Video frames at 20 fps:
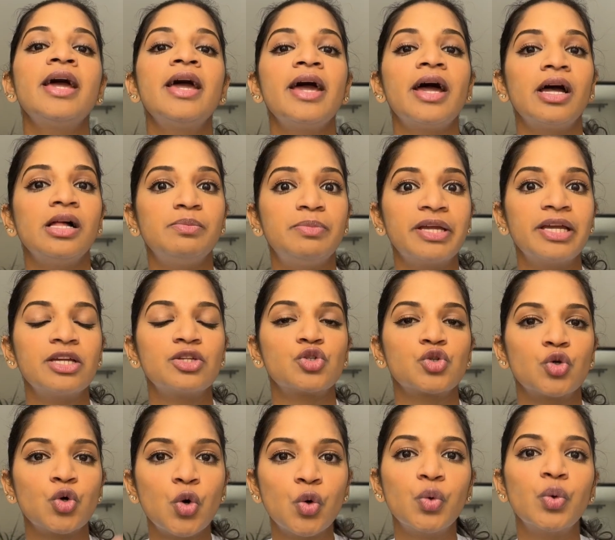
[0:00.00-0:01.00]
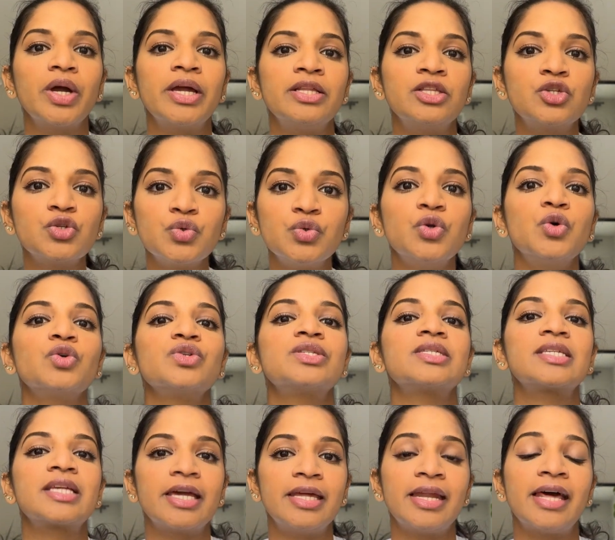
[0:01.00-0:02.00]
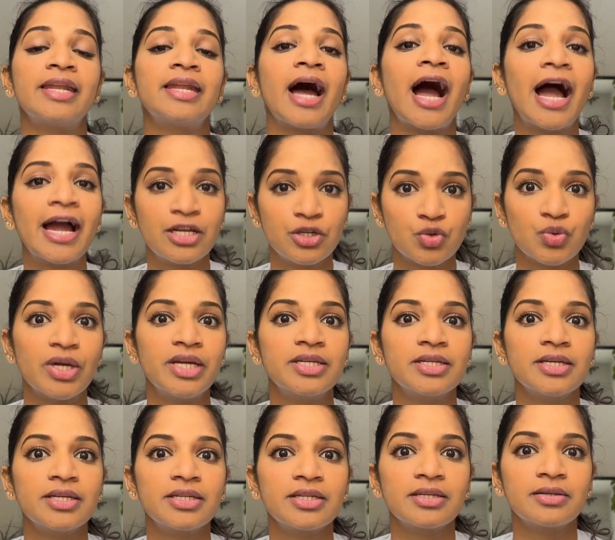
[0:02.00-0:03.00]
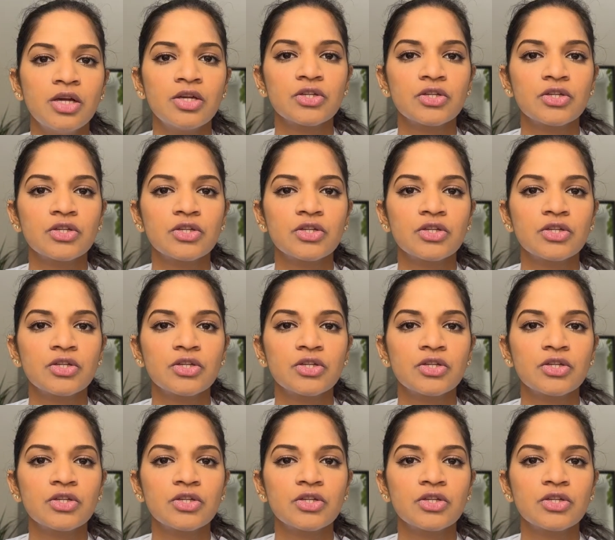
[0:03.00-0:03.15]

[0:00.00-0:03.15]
helping it to go into your skin and hydrate it.